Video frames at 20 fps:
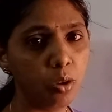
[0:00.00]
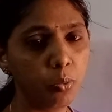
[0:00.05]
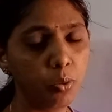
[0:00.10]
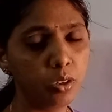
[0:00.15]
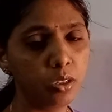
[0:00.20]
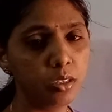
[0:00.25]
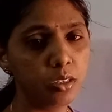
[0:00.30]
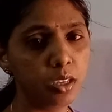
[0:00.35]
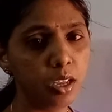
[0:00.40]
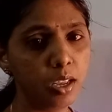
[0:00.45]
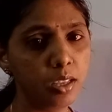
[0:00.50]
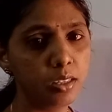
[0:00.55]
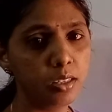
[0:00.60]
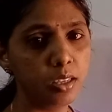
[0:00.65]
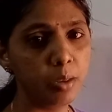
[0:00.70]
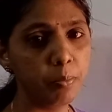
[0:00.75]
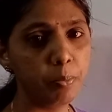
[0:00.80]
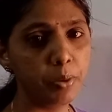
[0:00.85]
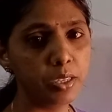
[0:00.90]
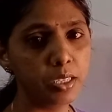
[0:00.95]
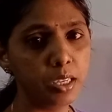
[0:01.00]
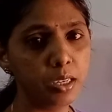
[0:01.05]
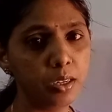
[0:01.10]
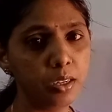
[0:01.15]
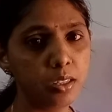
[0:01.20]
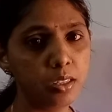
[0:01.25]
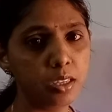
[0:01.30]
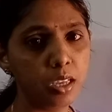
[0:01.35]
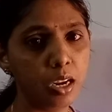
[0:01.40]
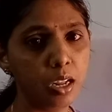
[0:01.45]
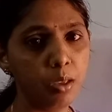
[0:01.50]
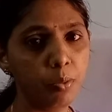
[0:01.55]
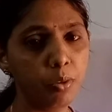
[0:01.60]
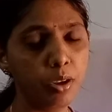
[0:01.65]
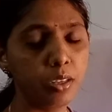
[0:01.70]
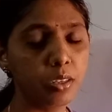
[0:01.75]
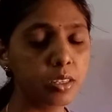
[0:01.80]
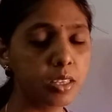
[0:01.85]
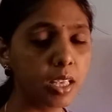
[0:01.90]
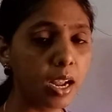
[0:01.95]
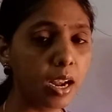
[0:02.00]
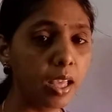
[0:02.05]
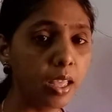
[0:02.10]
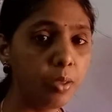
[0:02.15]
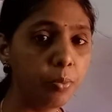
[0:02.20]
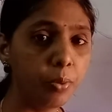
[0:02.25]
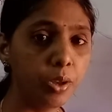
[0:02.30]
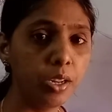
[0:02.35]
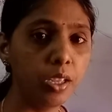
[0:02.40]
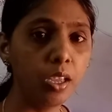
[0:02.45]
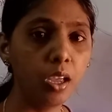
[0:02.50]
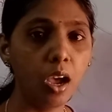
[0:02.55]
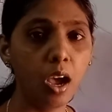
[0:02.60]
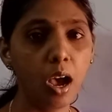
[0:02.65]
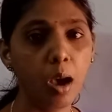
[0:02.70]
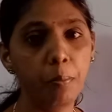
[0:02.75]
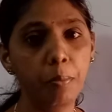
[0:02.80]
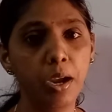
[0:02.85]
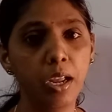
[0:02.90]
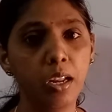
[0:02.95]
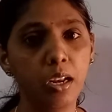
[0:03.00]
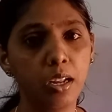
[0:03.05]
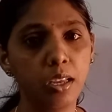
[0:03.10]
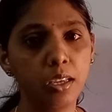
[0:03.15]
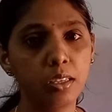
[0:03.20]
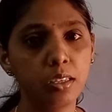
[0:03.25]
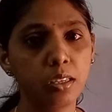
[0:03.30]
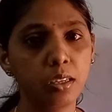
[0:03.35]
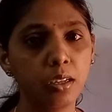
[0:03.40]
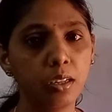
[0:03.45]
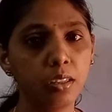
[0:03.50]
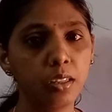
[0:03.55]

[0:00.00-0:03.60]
What is the enzyme present in saliva? Salivary amylase.